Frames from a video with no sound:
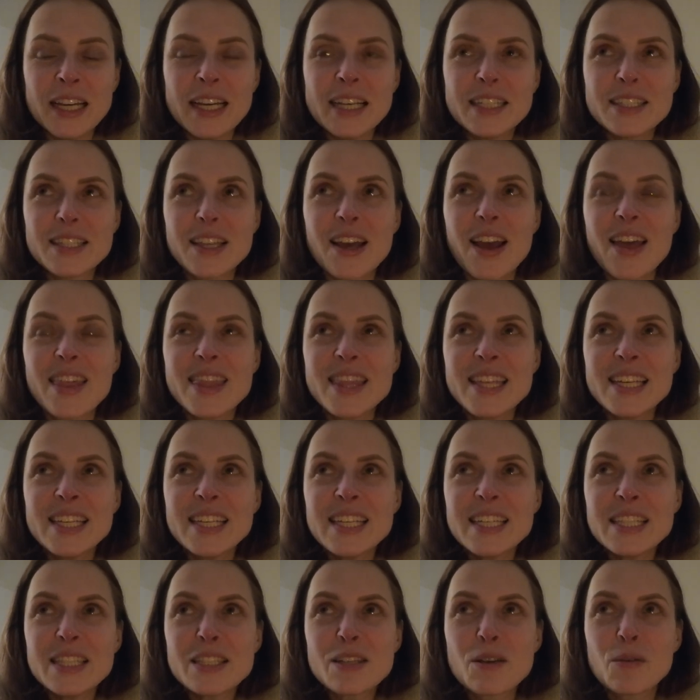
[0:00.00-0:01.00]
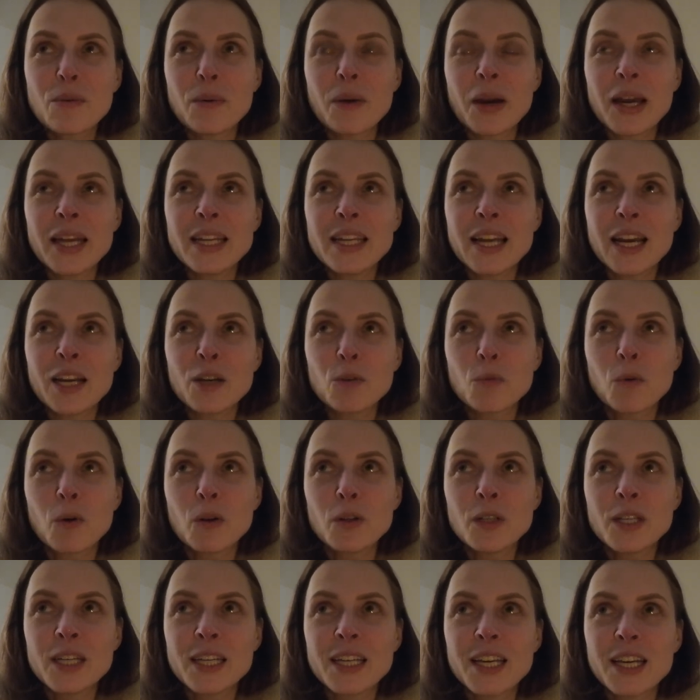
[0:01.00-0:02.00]
So I think it's quite
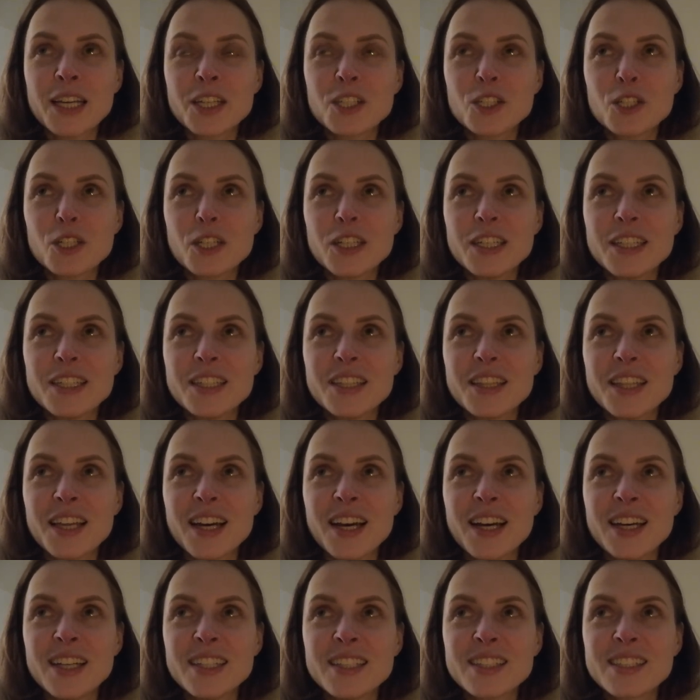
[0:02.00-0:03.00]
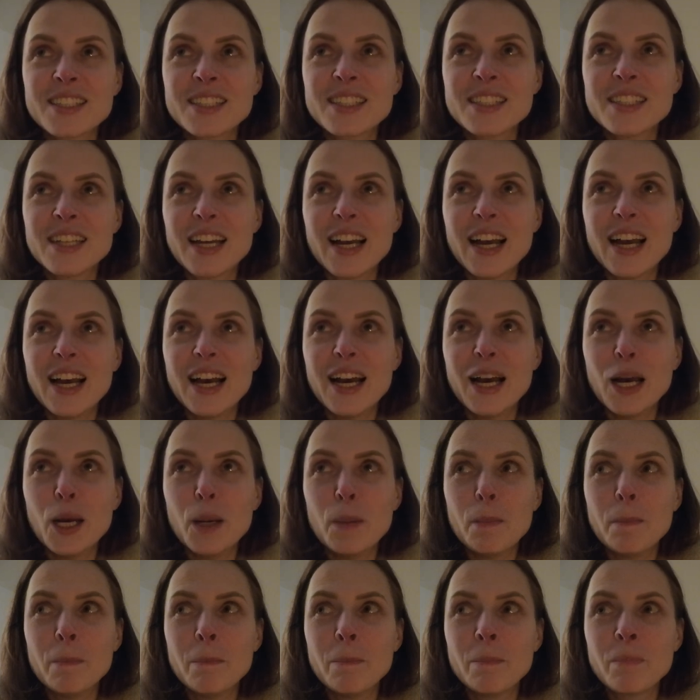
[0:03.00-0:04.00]
ironic actually that
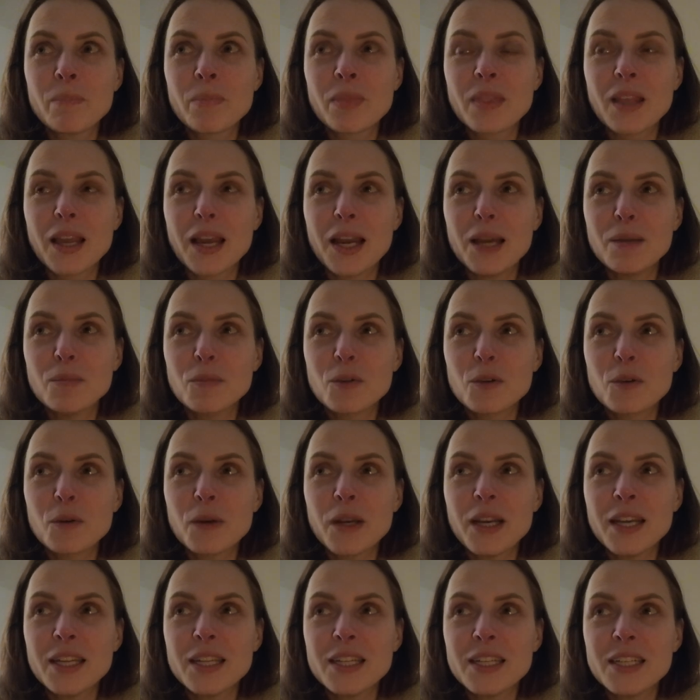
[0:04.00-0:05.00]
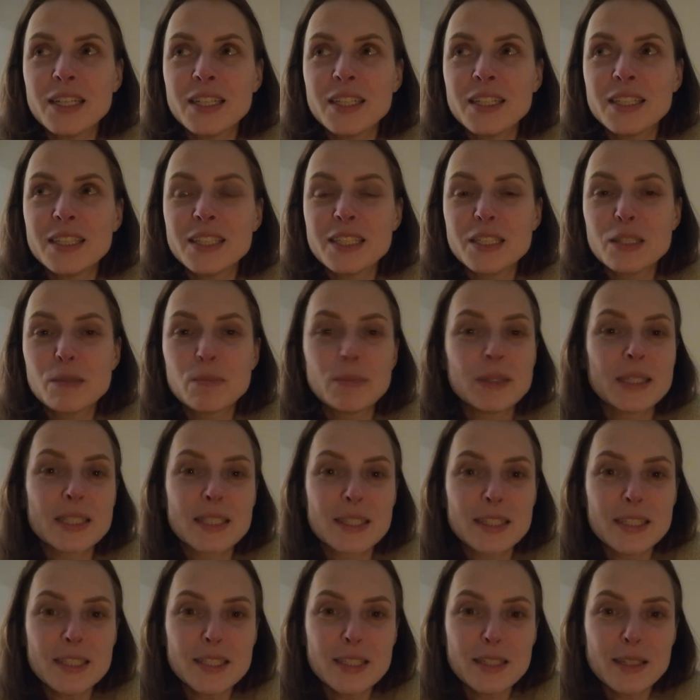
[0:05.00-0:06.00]
I'm creating this
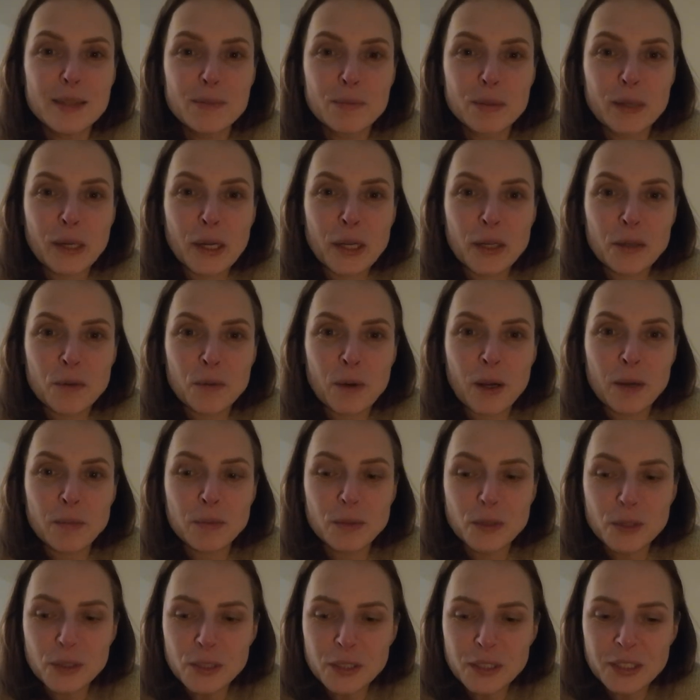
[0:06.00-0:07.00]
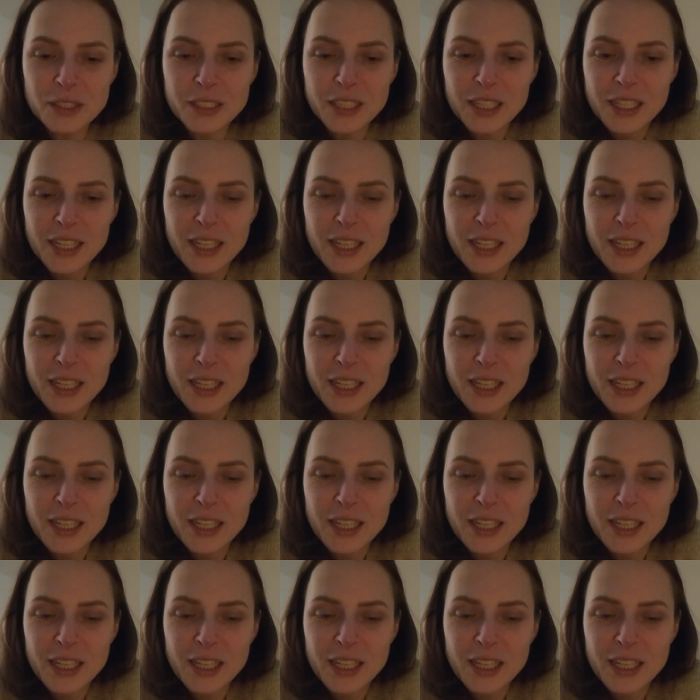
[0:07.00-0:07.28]
business, the brand rebel.